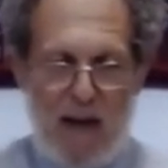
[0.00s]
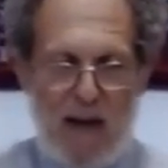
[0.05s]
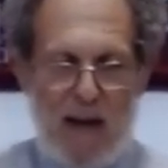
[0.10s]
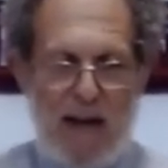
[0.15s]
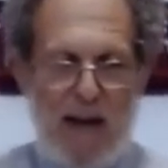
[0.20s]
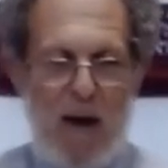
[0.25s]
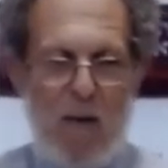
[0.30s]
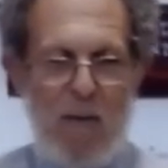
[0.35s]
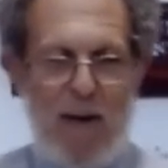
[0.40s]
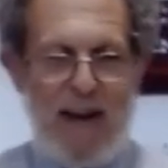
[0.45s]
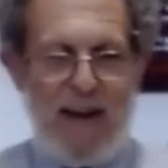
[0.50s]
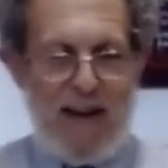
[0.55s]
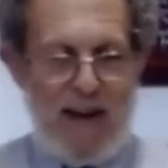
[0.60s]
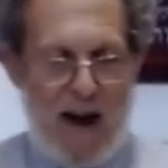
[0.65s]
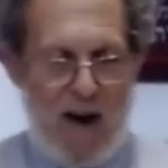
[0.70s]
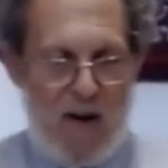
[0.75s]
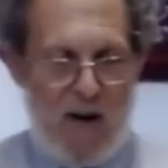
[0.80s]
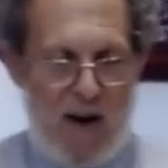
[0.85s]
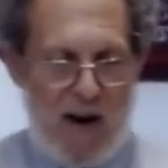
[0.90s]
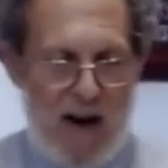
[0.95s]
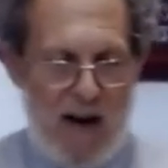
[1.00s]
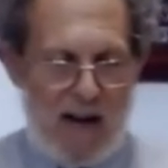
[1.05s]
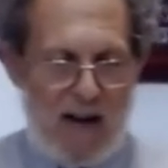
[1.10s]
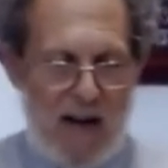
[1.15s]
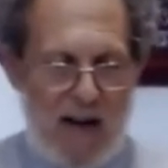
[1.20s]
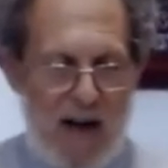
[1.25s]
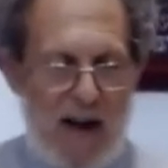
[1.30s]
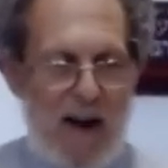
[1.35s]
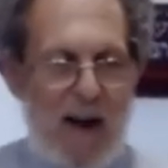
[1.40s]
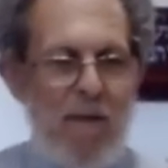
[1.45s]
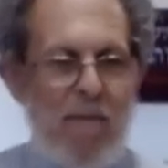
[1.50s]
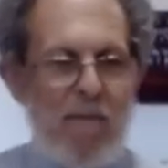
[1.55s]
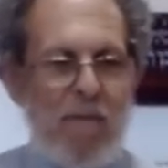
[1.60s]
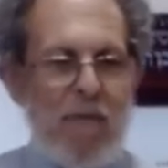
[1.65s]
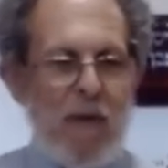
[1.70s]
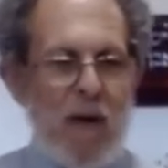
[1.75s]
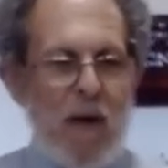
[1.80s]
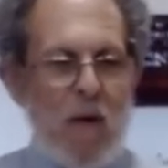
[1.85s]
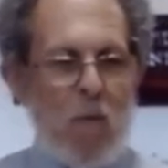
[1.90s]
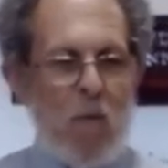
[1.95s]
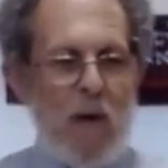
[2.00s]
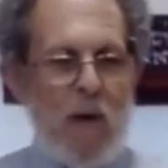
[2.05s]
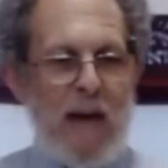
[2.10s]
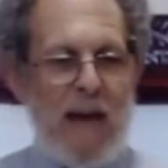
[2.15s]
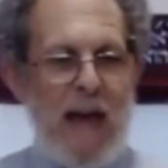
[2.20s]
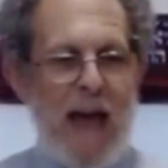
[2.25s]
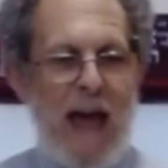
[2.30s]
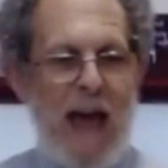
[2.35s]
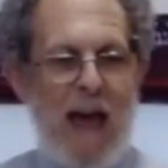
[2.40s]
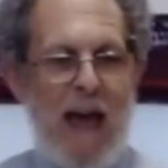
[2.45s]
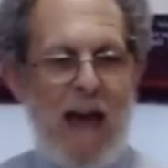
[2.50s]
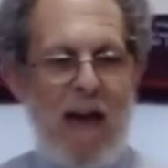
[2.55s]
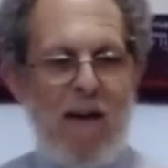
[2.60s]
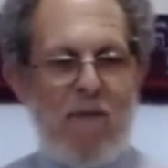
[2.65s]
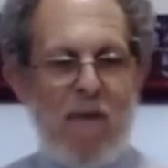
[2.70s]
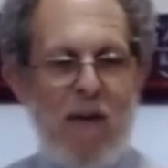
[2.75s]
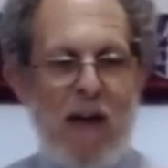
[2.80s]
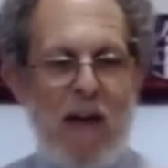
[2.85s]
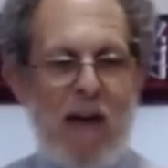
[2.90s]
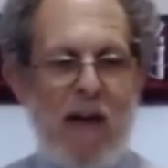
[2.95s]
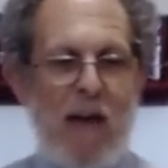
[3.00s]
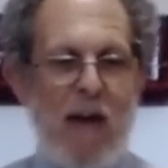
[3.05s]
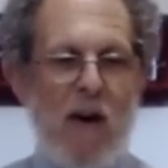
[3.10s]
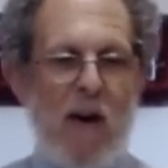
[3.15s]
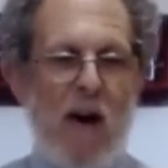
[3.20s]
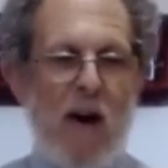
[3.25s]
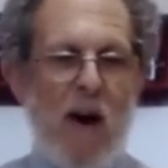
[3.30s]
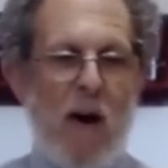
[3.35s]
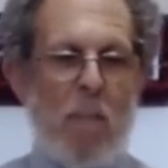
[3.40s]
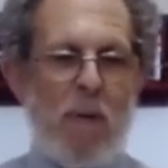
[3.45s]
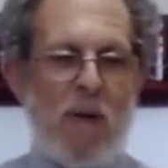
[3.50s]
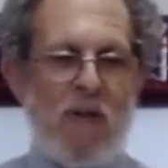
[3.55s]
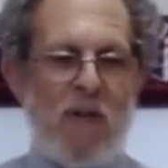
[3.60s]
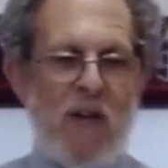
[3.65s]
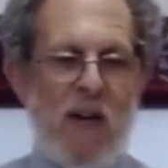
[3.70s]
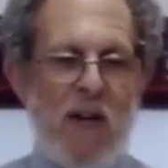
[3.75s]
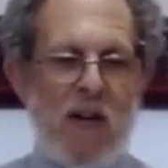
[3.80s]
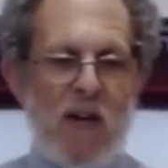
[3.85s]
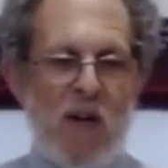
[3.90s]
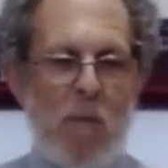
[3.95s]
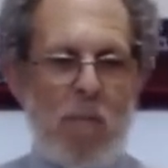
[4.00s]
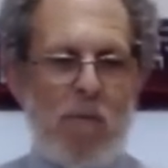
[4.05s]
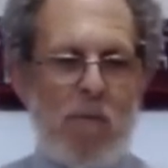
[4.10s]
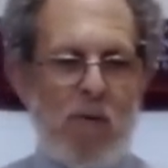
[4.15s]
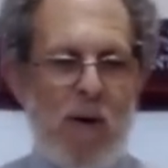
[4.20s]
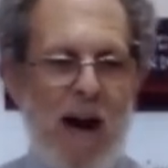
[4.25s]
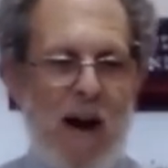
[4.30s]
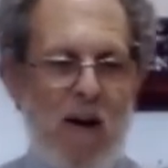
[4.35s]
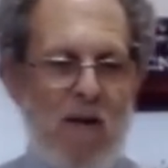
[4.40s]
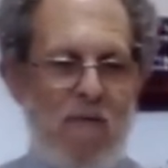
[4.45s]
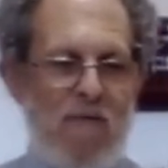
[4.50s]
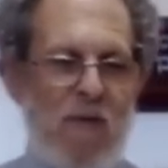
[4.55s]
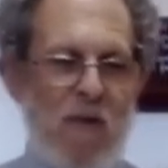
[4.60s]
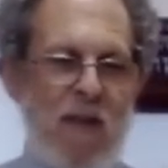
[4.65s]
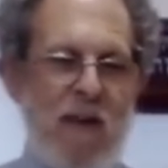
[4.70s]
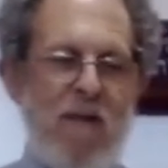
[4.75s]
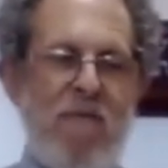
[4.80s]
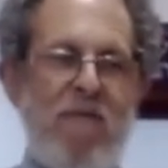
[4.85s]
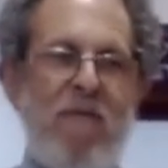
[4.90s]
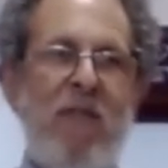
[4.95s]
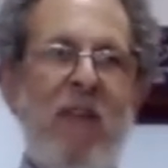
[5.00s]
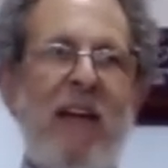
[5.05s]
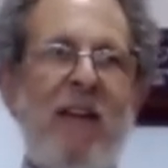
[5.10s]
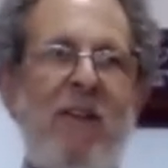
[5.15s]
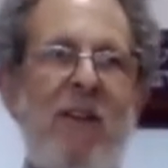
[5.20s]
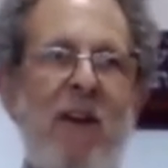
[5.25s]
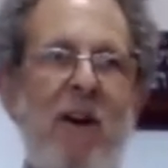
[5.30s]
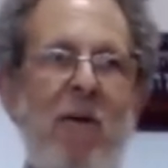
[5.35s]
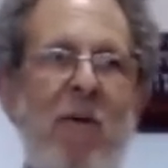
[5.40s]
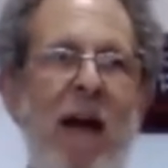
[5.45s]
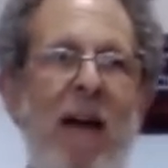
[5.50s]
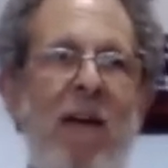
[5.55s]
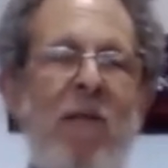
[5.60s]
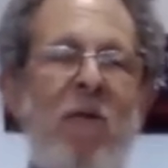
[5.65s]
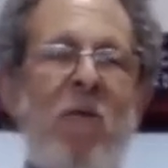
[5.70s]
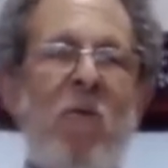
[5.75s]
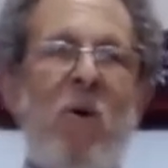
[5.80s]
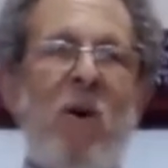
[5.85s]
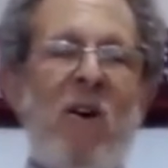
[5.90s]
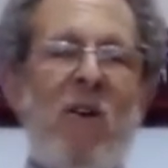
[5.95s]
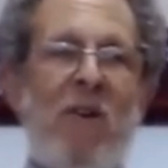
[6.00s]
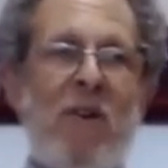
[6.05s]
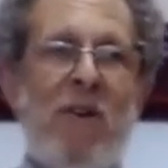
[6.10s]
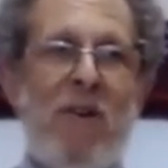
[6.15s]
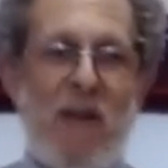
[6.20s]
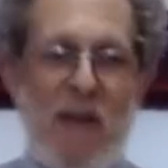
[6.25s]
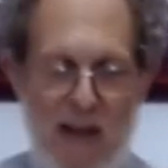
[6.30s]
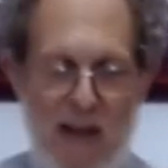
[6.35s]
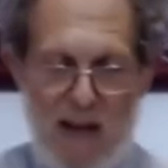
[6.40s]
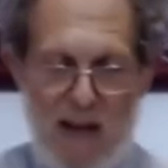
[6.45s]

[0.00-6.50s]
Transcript: Now in our Haggadah, we have here a particular prayer for the afflicted around the world,